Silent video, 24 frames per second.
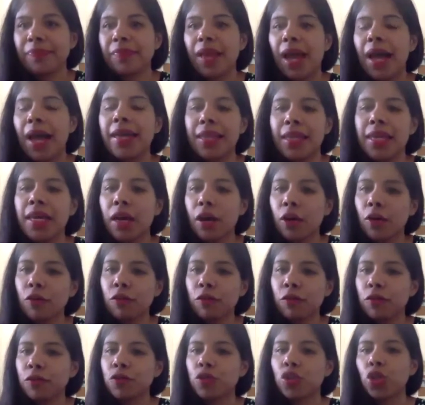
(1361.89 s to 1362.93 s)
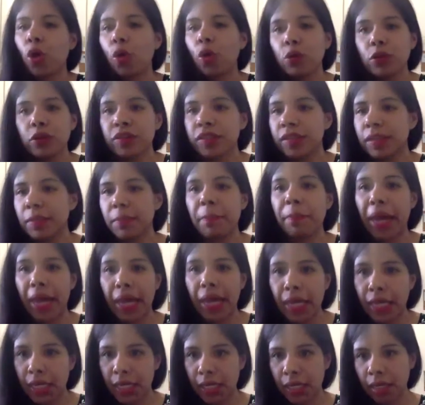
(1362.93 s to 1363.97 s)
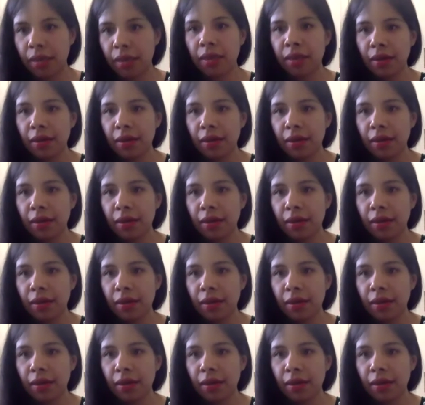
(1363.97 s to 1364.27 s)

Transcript: idea of souls in pain.